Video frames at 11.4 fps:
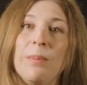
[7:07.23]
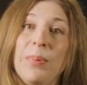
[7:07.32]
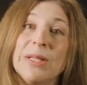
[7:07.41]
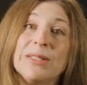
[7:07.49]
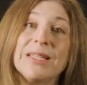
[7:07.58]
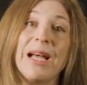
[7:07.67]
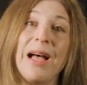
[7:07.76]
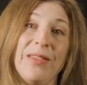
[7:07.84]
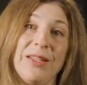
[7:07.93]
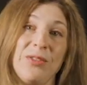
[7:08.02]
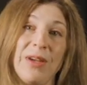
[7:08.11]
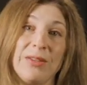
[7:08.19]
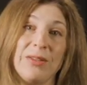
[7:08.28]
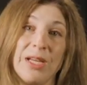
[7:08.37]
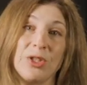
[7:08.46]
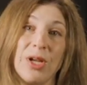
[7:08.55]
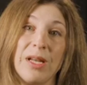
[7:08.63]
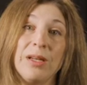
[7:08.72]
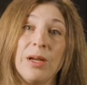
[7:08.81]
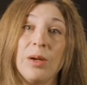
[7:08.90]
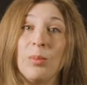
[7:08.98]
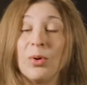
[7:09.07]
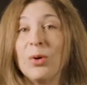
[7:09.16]
Building on this foundation,
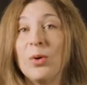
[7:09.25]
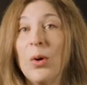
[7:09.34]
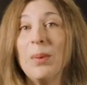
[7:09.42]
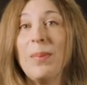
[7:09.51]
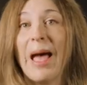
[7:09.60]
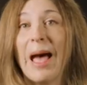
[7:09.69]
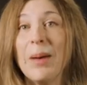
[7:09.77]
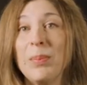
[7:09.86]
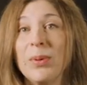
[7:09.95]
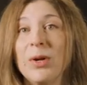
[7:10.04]
Procore Map,